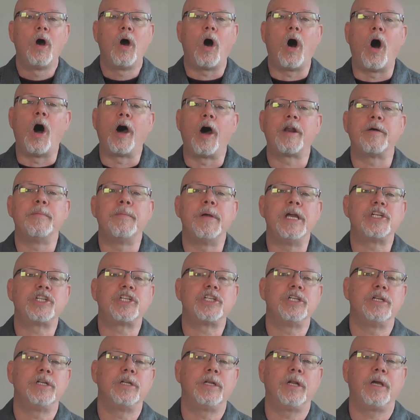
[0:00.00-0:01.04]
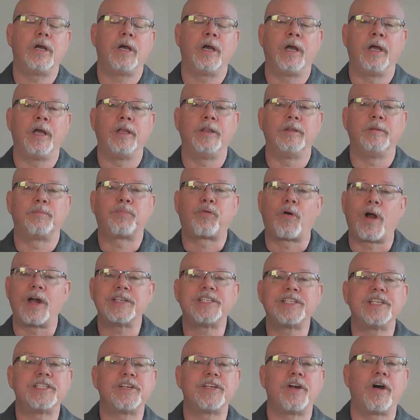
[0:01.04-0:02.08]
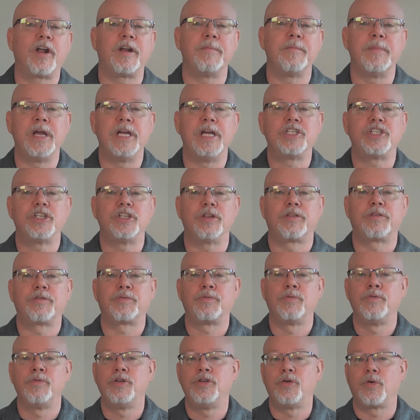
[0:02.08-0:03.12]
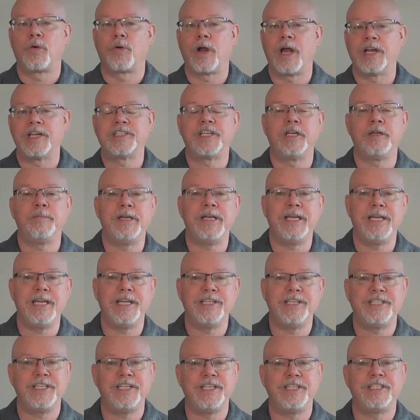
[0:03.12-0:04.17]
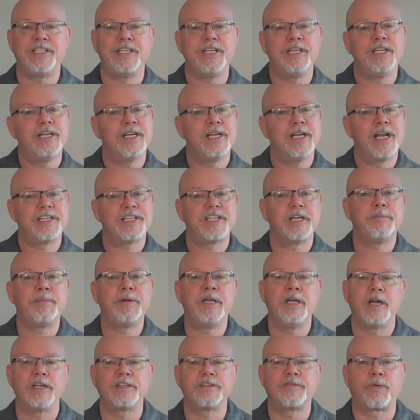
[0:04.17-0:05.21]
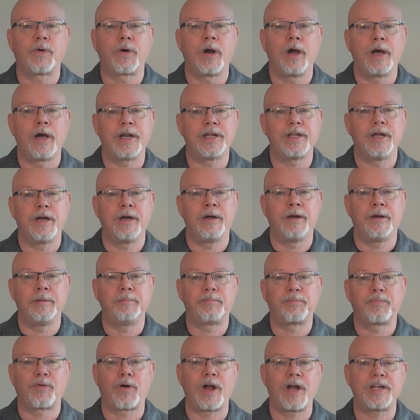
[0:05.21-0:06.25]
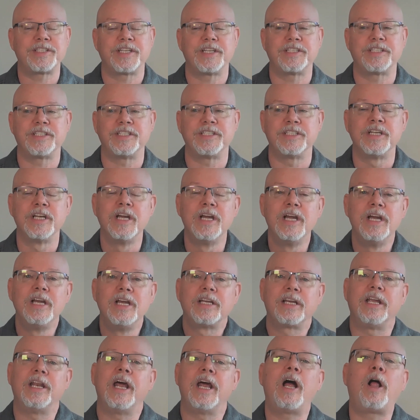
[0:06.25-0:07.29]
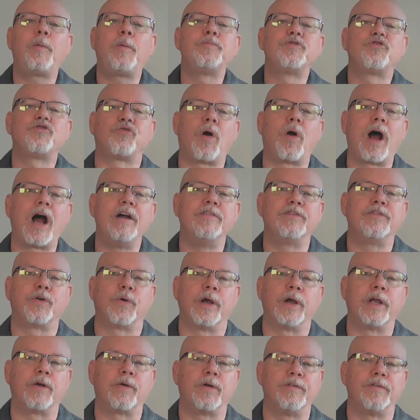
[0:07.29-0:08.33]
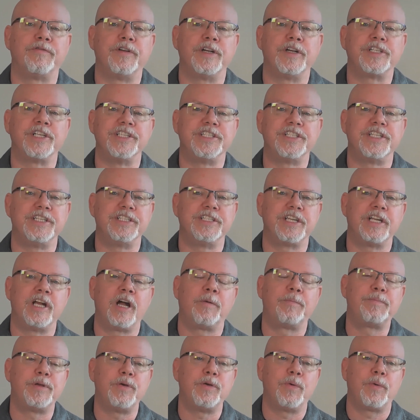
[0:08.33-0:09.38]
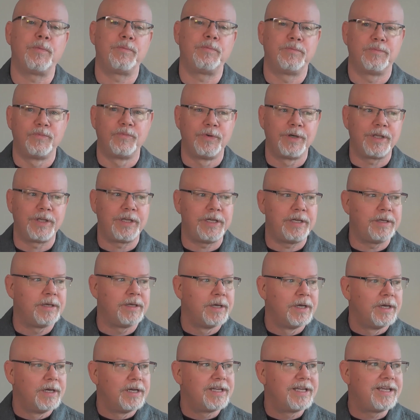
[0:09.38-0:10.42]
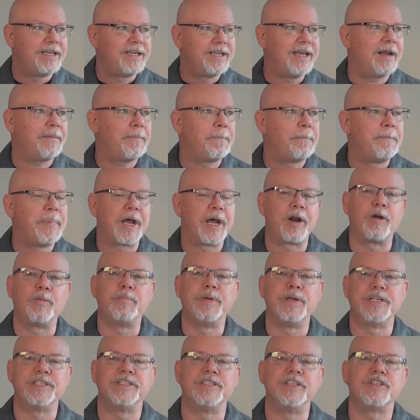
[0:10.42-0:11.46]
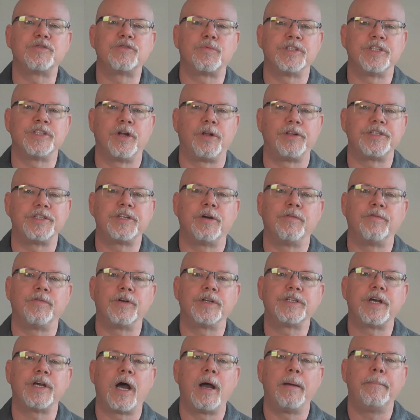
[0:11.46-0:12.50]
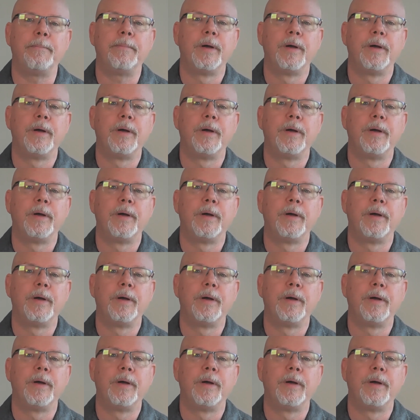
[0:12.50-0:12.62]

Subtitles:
automation and process automation through your SAP S/4HANA processes can help drive greater efficiencies and help you really get better business results over time.